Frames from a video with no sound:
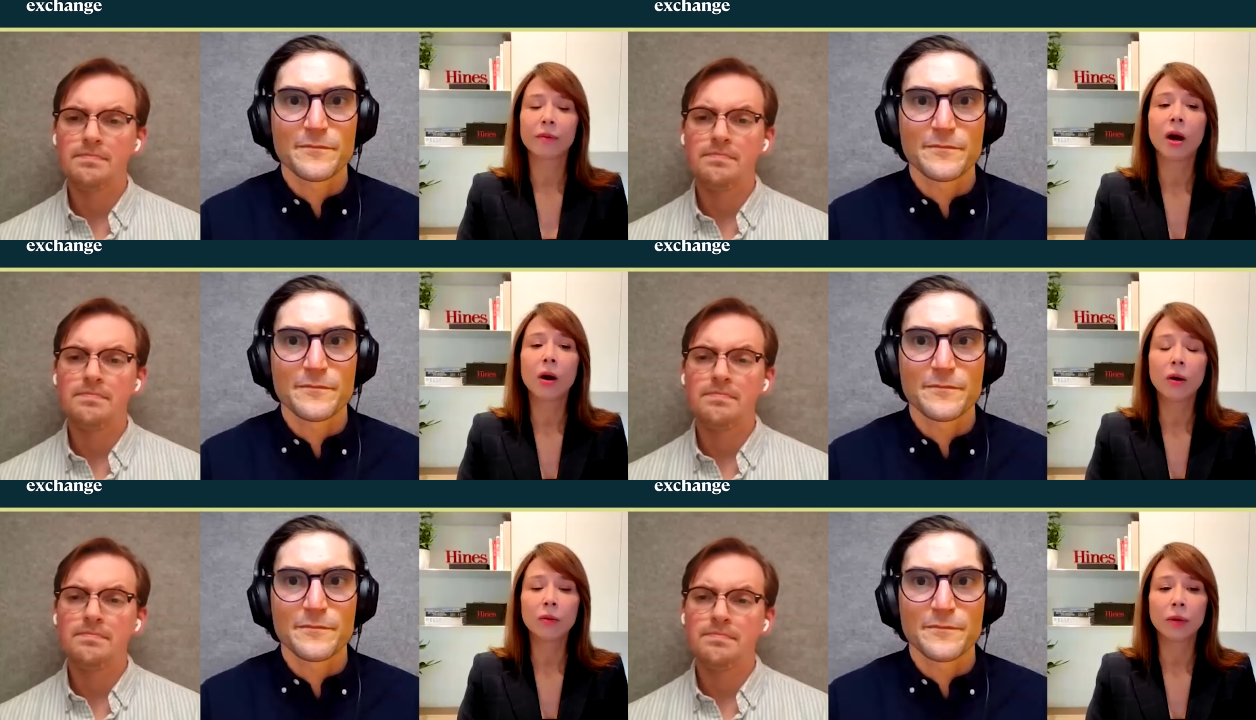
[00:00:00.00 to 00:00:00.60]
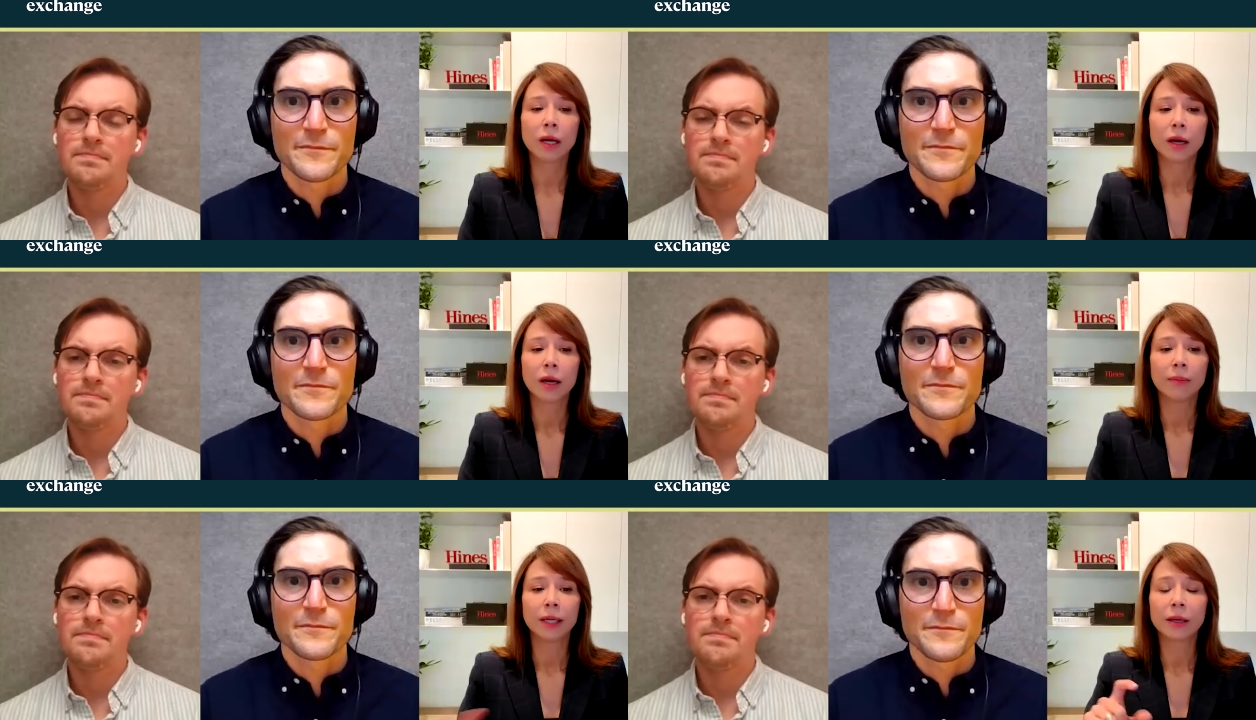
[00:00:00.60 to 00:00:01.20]
Speaker 1: work from home
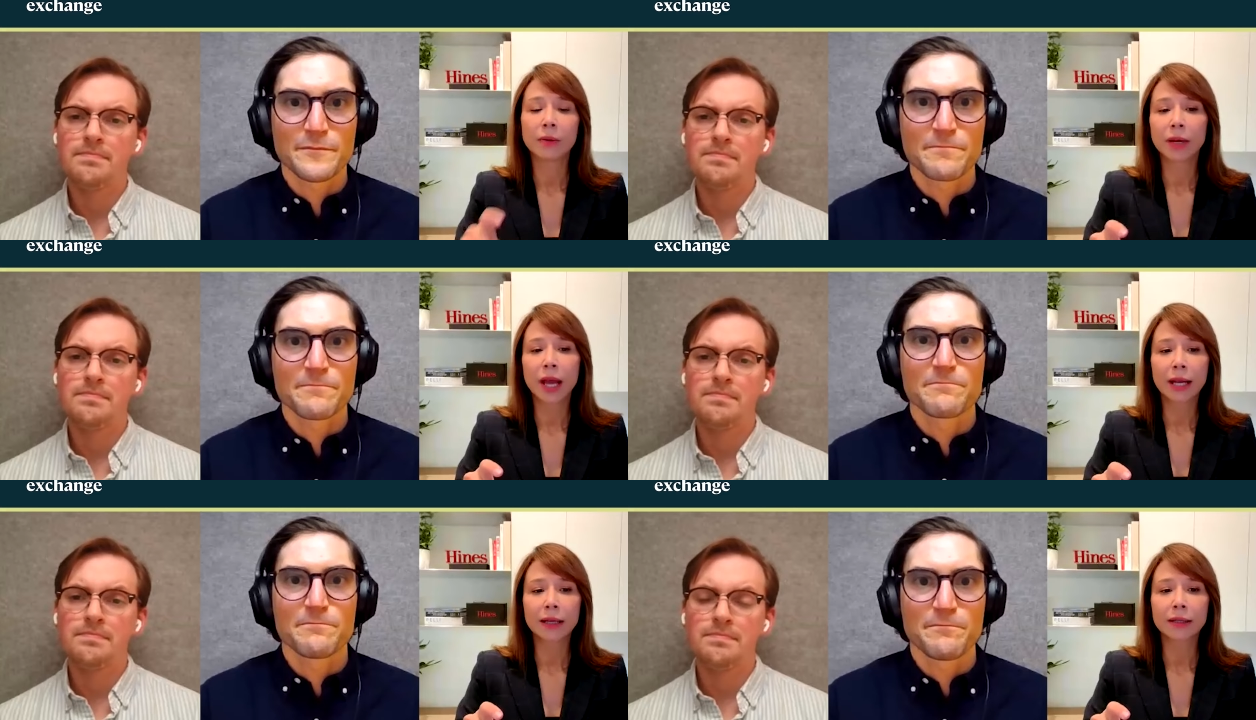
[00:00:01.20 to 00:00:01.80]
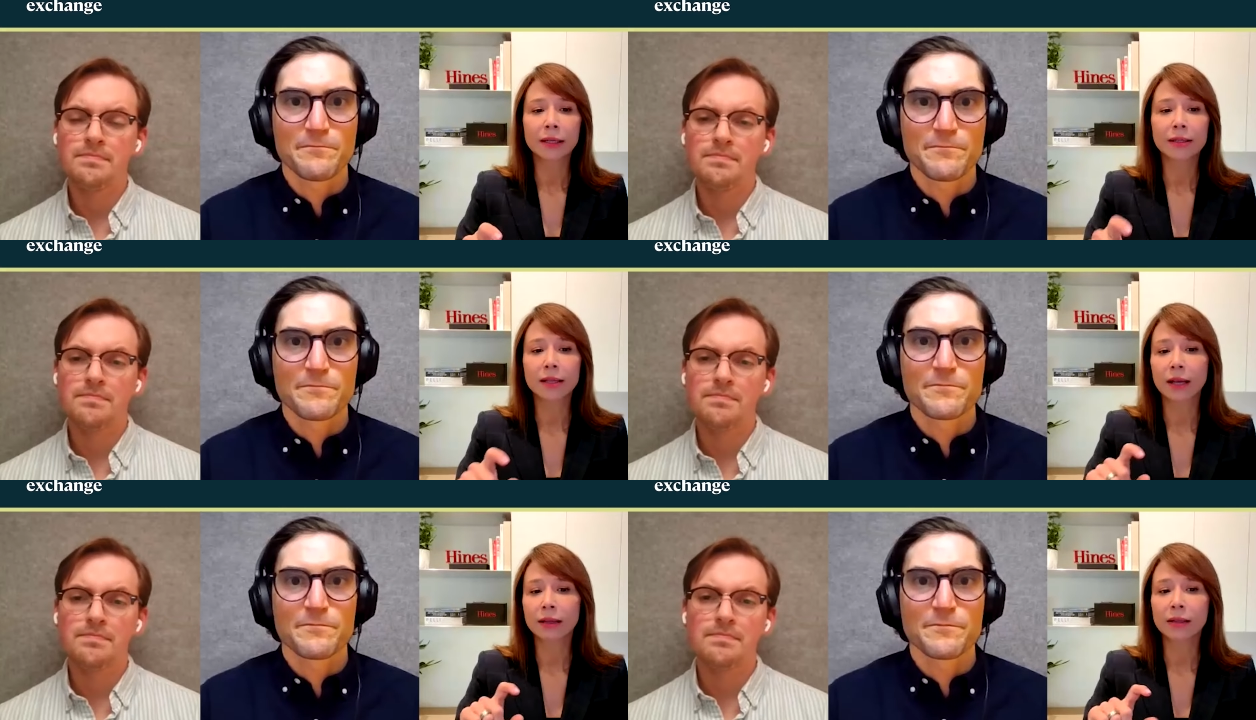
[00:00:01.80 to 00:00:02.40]
but the
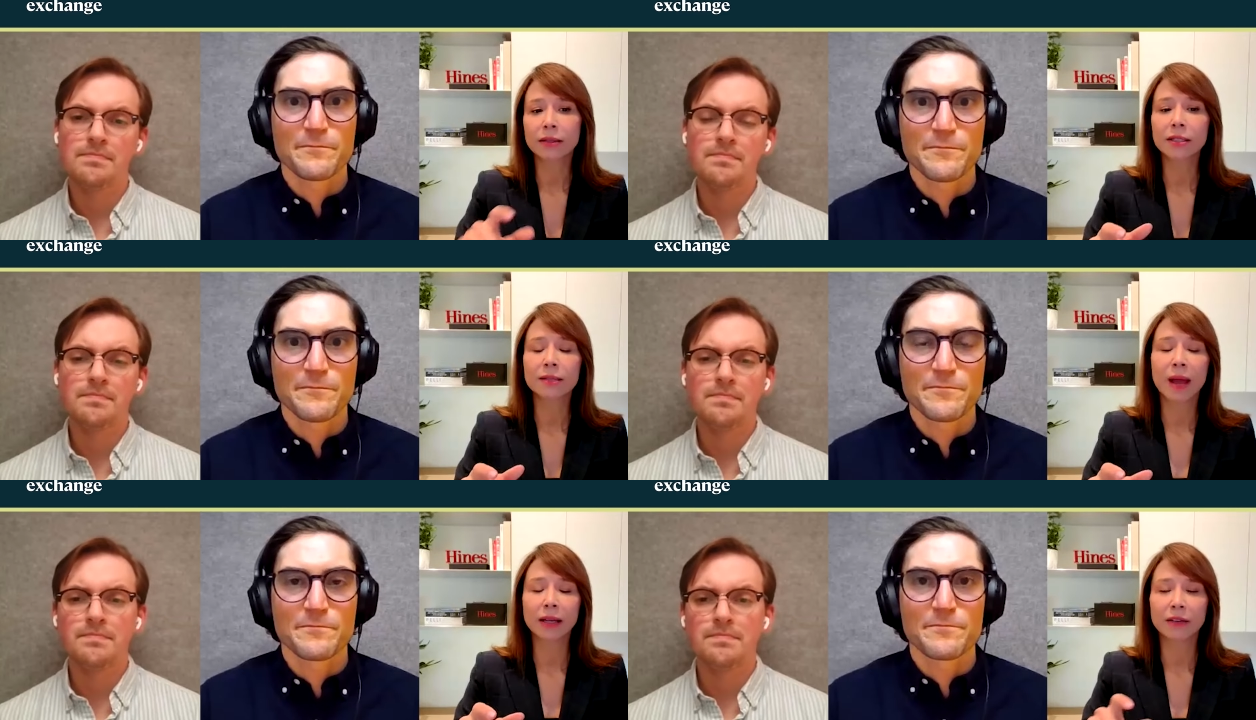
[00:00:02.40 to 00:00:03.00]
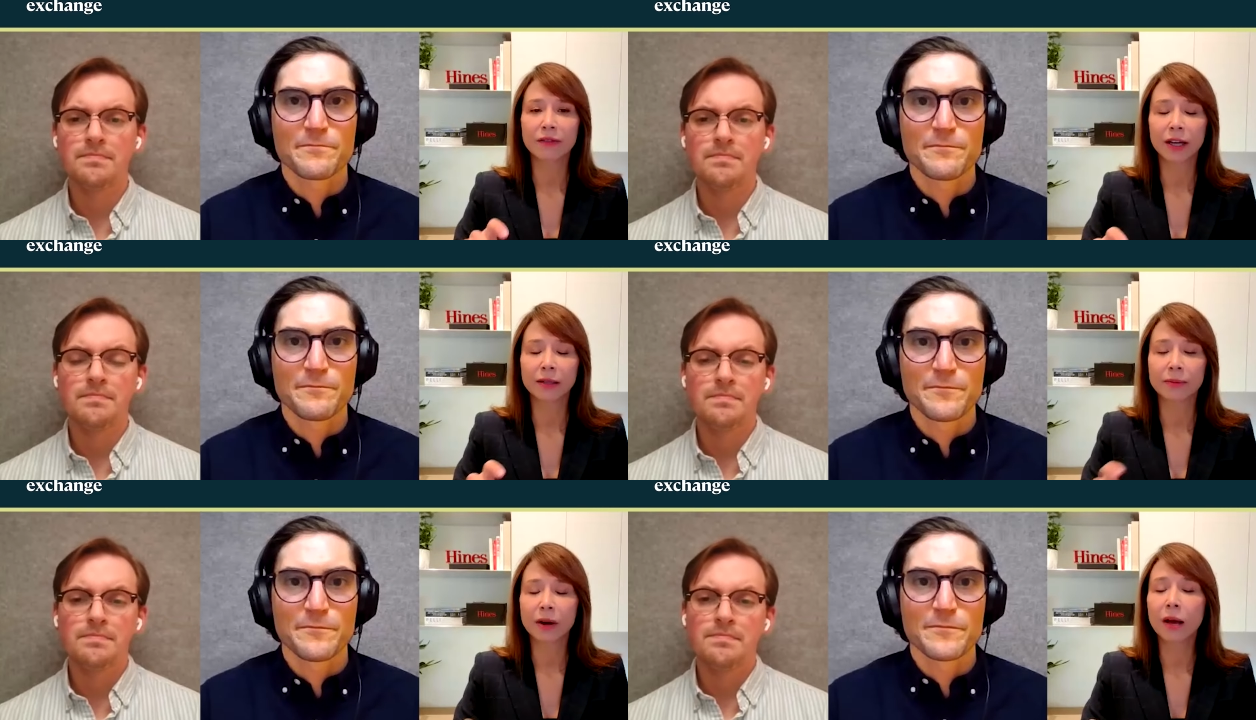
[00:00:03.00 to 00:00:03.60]
reality is that it just
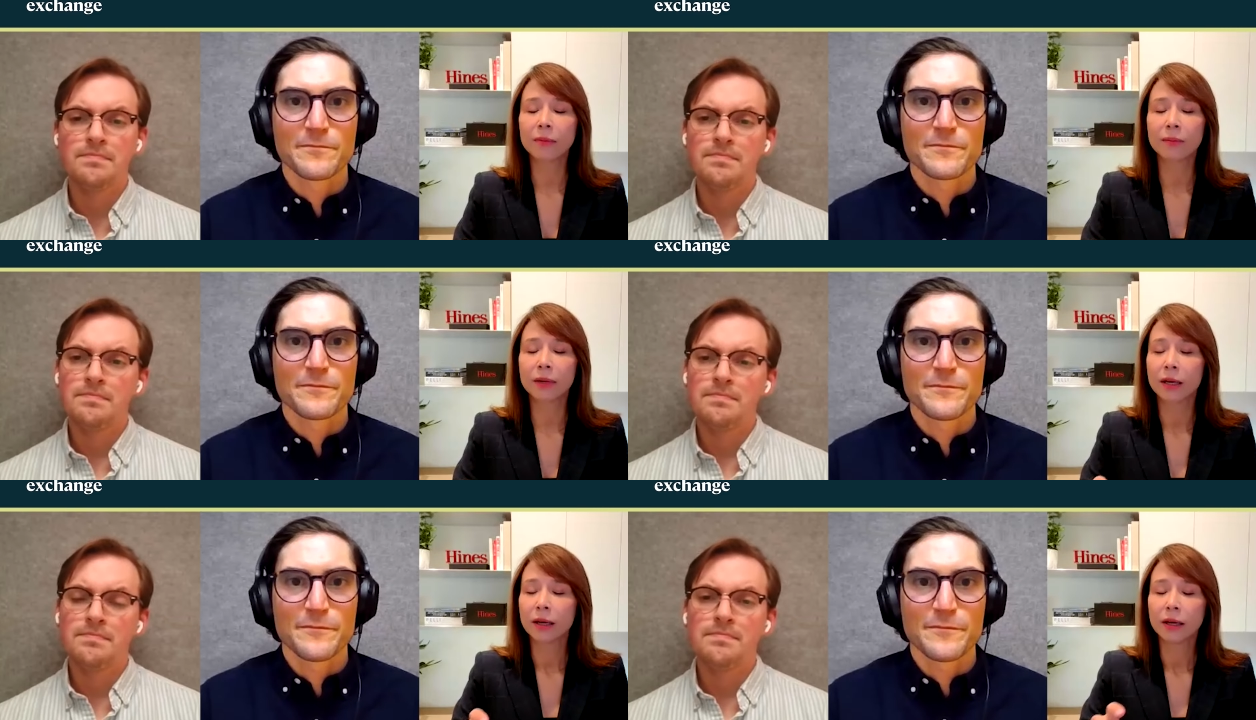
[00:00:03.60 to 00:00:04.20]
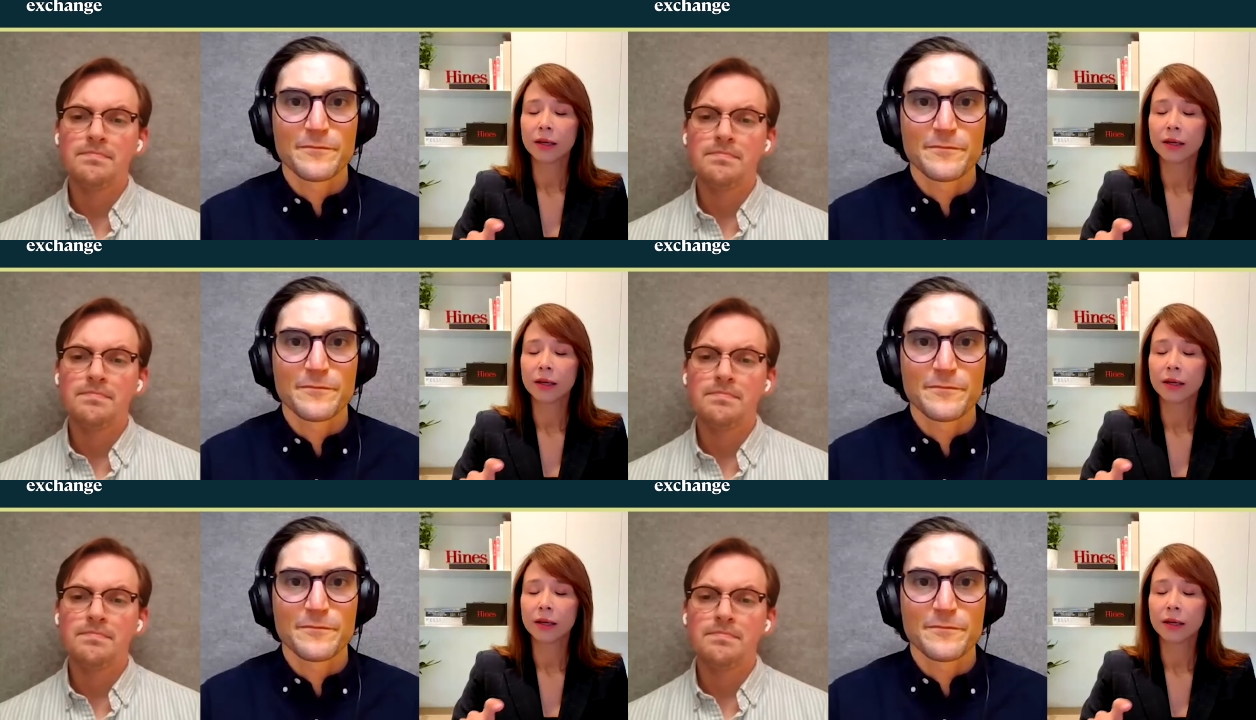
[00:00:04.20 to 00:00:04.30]
magnified the problem.